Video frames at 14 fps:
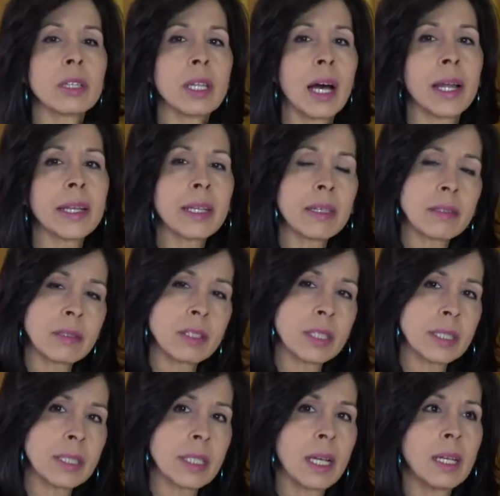line, it'll
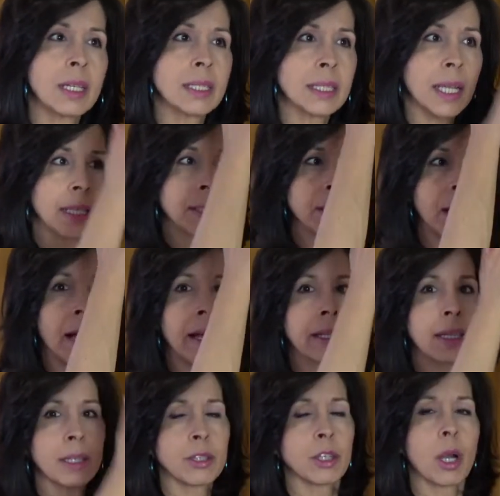just take the eye
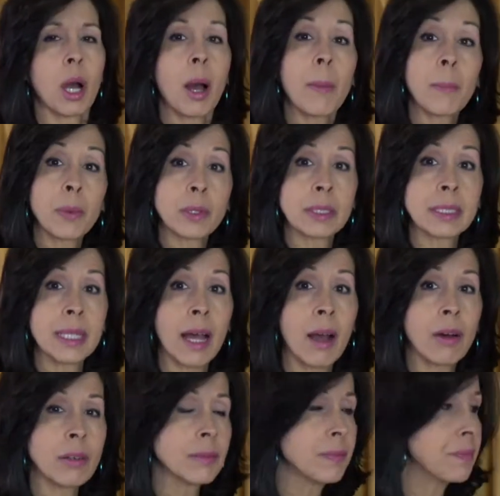either up or
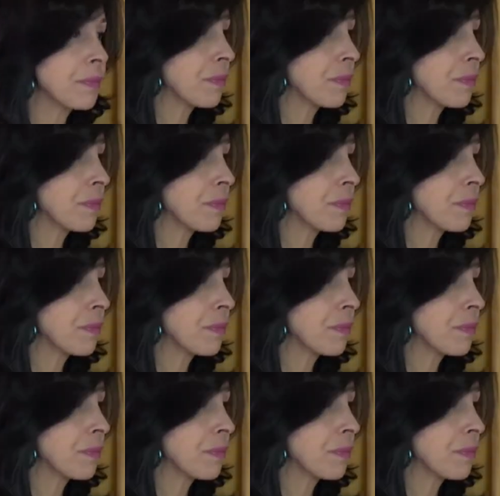down.